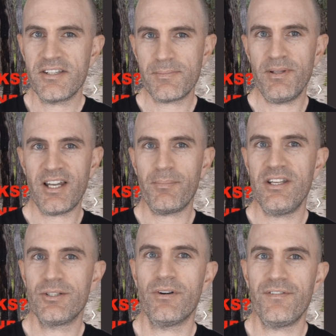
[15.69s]
split up
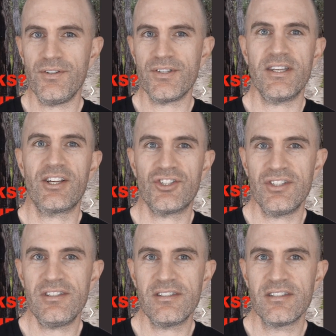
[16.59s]
into a few
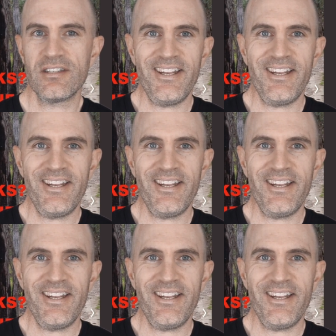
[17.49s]
sections.